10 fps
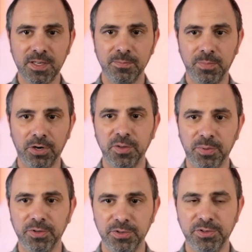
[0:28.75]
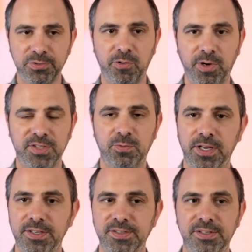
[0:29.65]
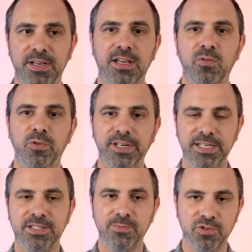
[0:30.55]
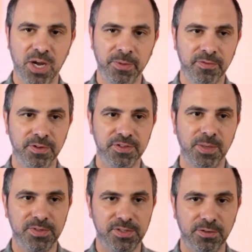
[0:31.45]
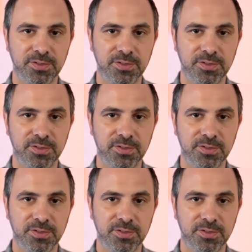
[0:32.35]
part of the producer's request was, we need some drama for this episode.